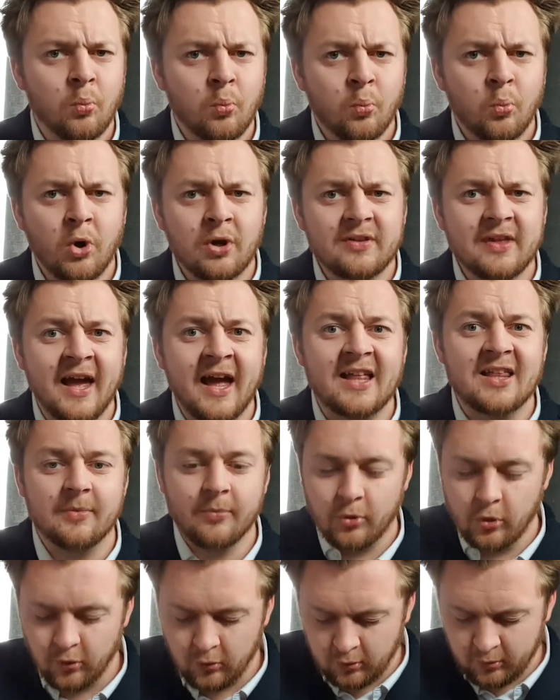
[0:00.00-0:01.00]
What
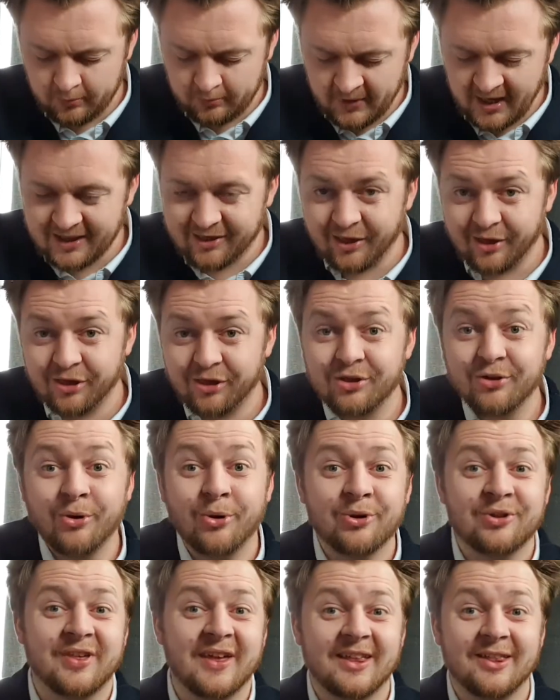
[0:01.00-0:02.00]
animal makes a
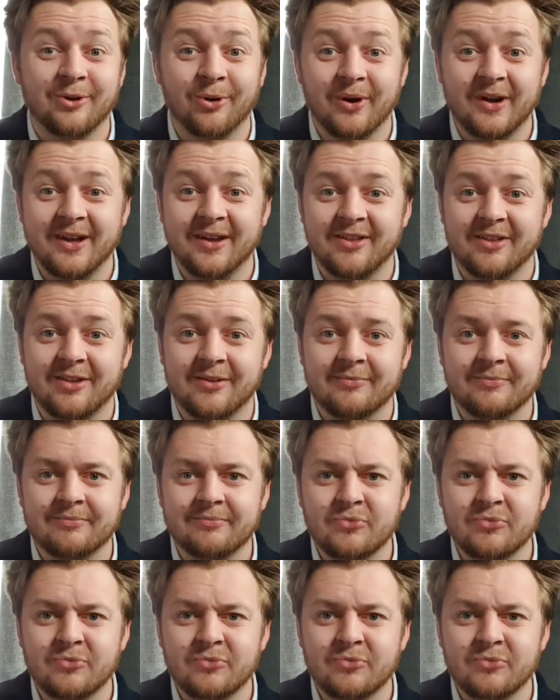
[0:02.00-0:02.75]
snorting noise?